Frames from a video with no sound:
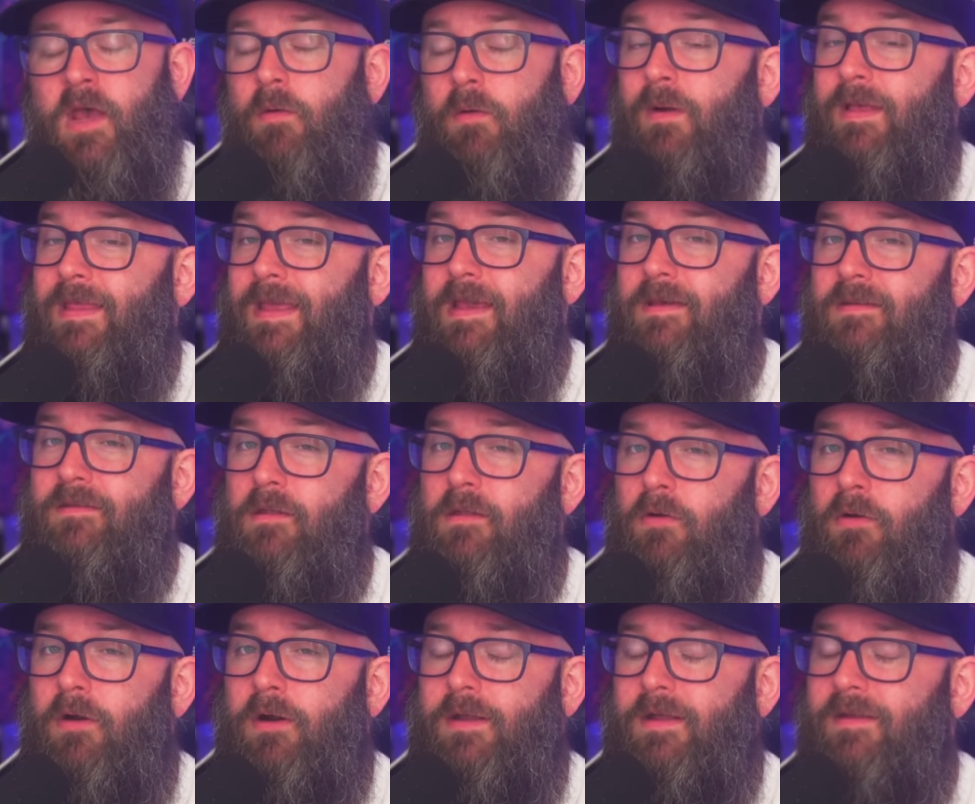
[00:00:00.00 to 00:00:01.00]
with his
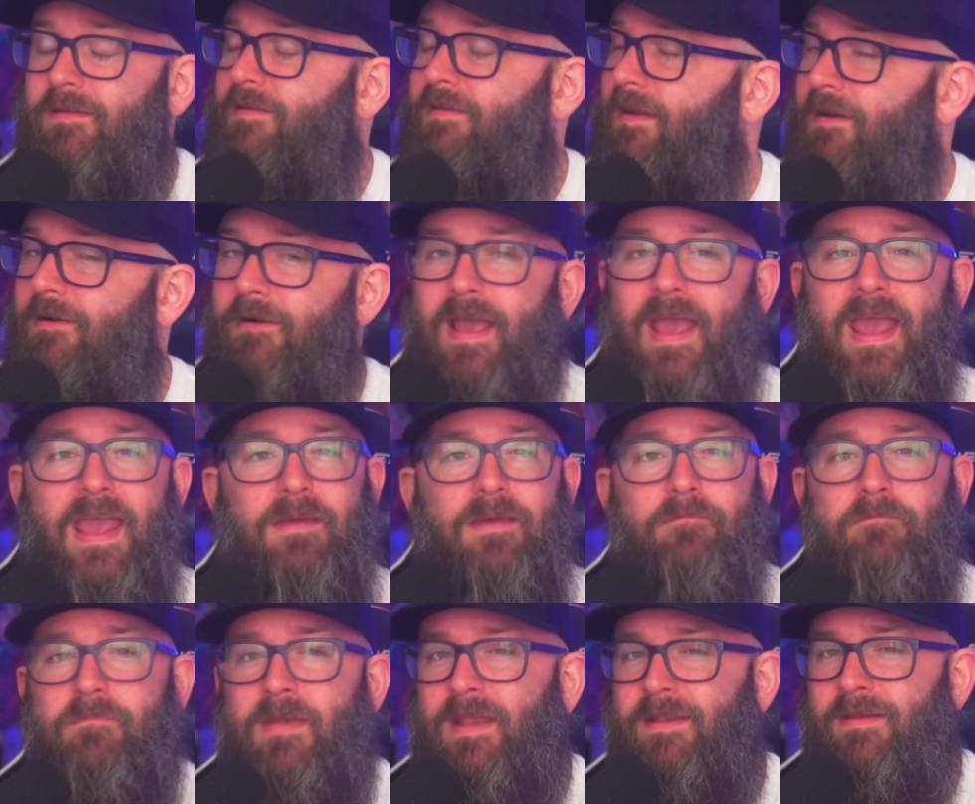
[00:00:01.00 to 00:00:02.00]
lore considered a
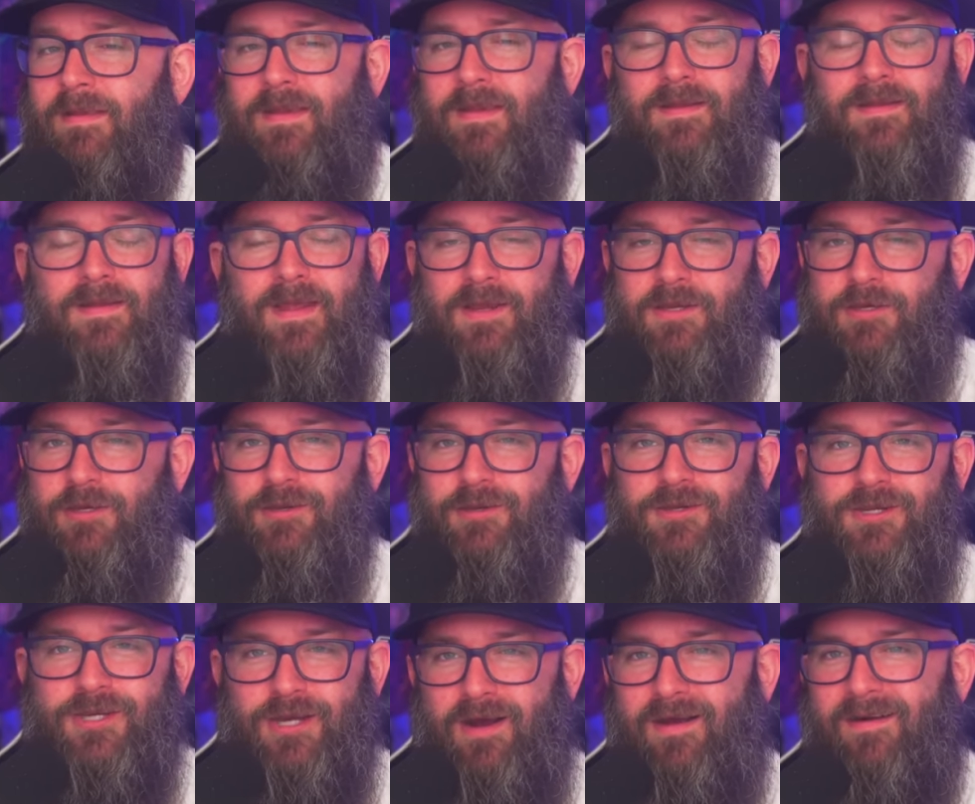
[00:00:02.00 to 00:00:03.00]
mint condition
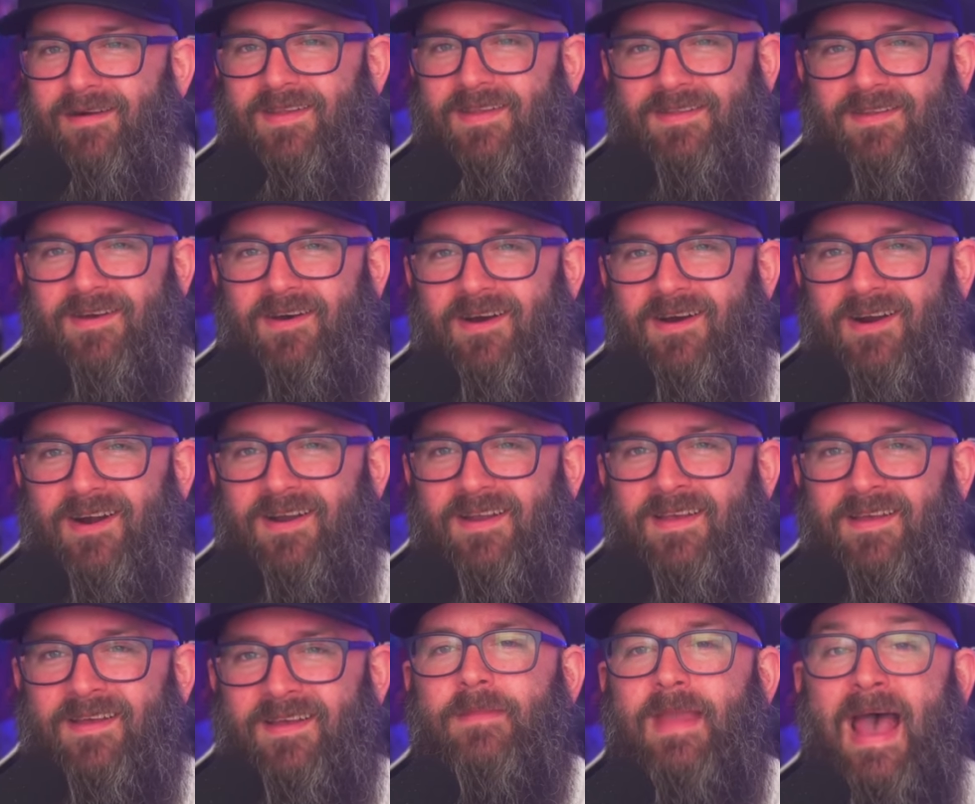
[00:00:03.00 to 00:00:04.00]
Charizard.
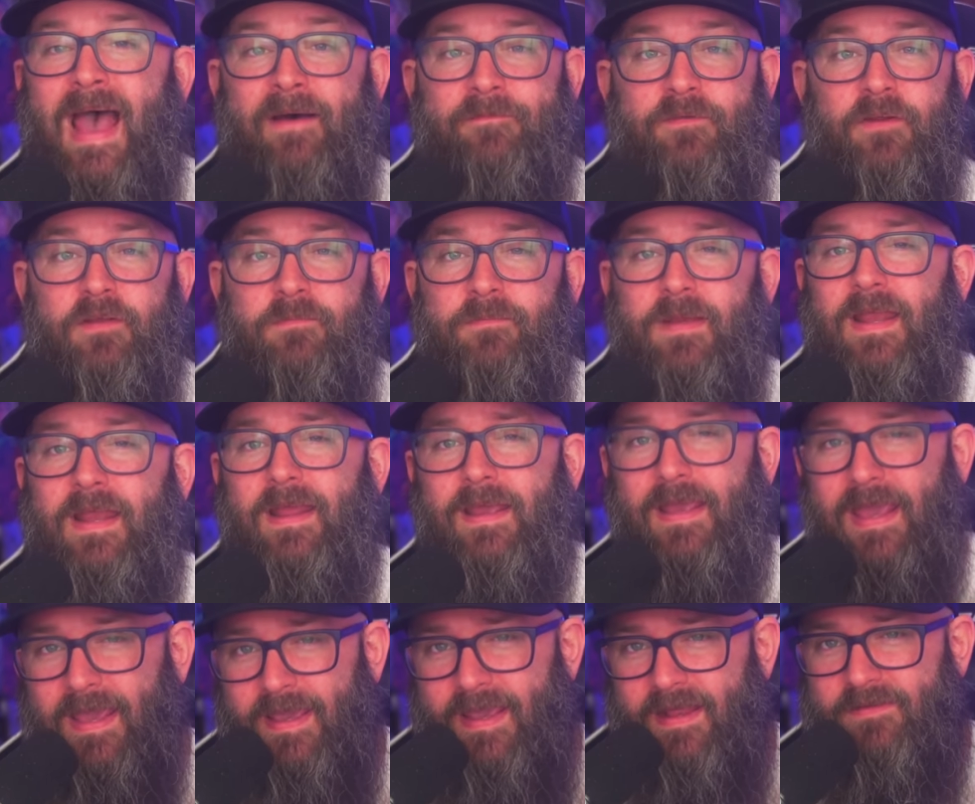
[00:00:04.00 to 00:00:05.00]
After the meeting,
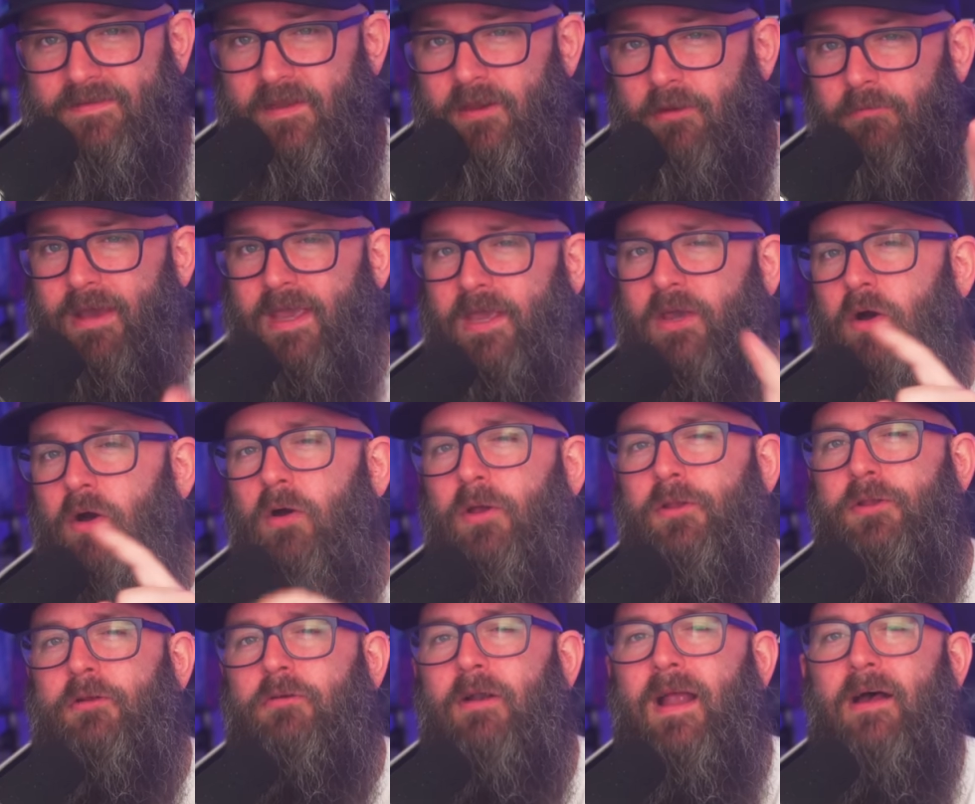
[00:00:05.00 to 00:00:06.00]
he gets into a
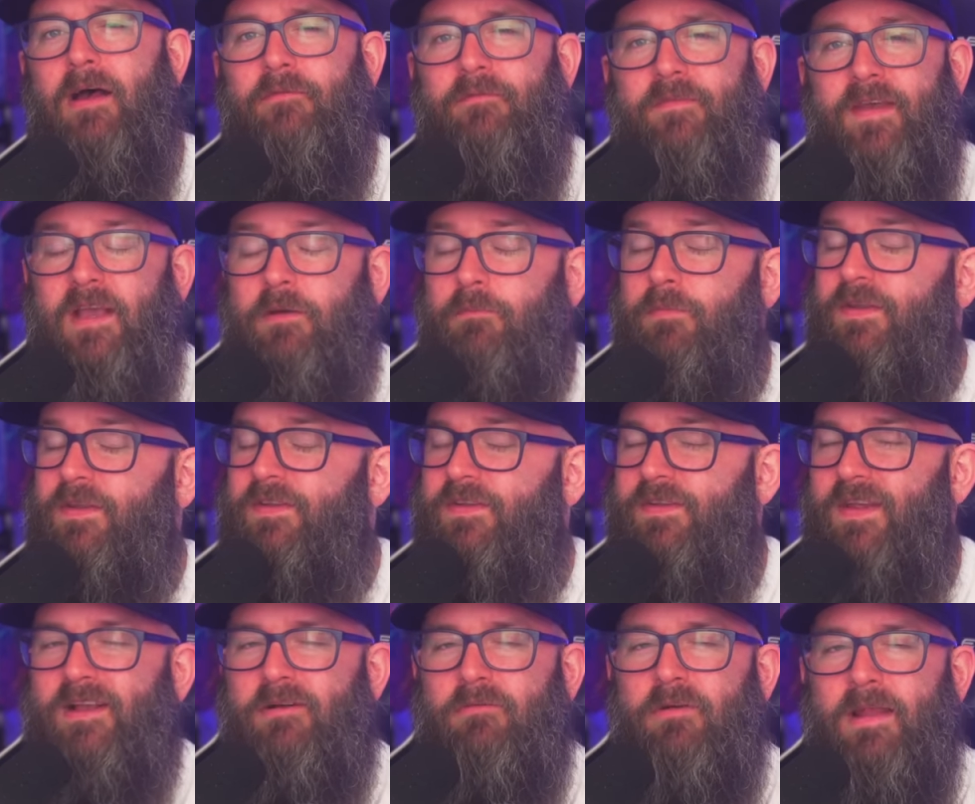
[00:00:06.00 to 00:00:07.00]
gold Crown Vic with
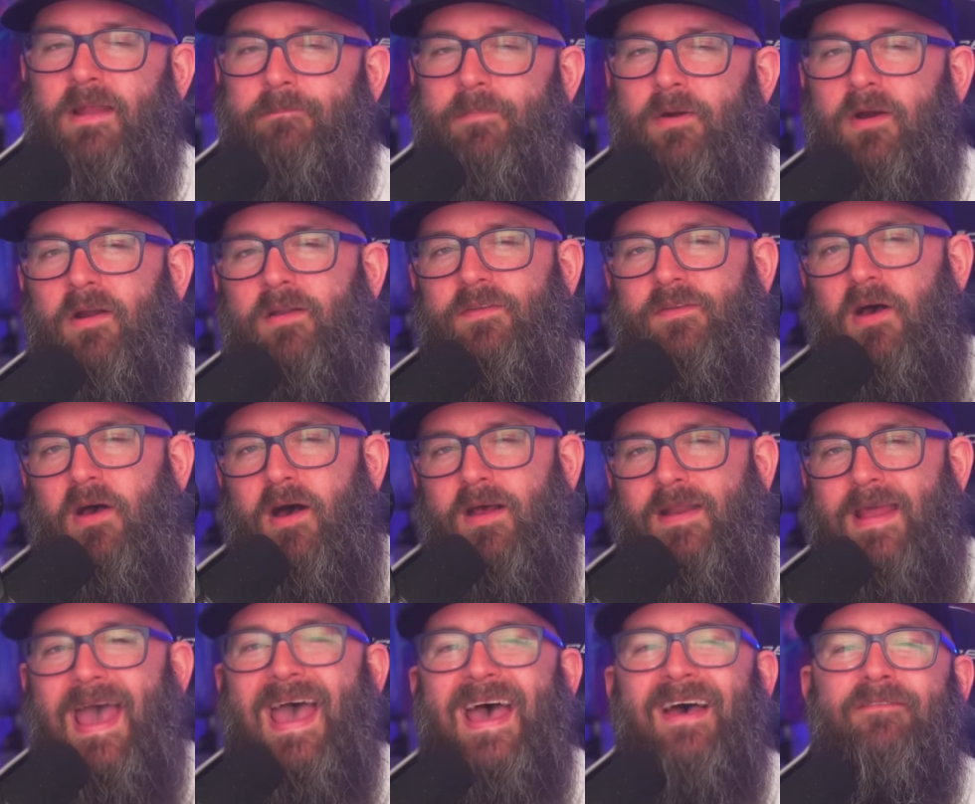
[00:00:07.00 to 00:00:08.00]
cigarette burns
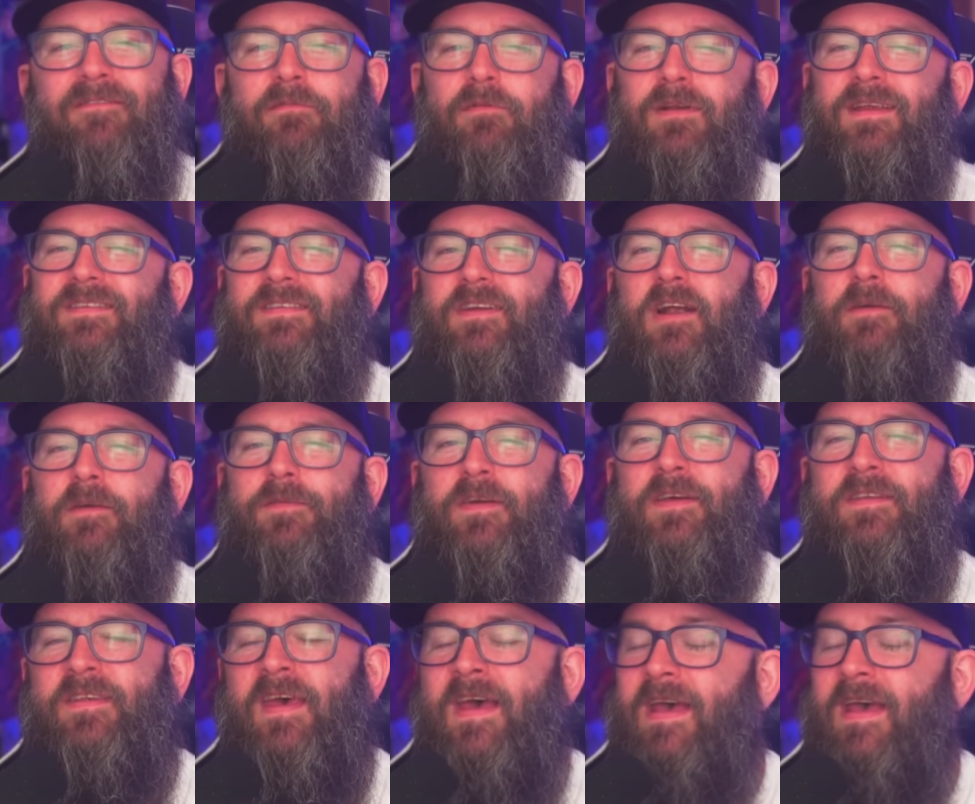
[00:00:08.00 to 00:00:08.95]
on every surface